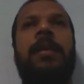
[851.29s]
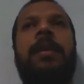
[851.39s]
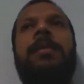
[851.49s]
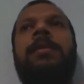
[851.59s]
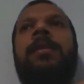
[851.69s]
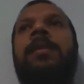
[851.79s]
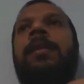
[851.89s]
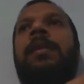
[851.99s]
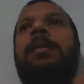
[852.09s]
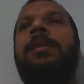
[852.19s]
it's not
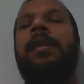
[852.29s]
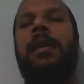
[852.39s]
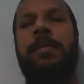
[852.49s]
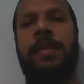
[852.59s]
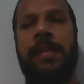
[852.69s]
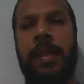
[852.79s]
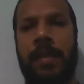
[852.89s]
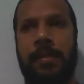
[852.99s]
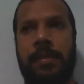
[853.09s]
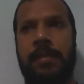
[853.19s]
a
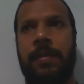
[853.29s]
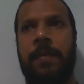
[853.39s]
circumstance.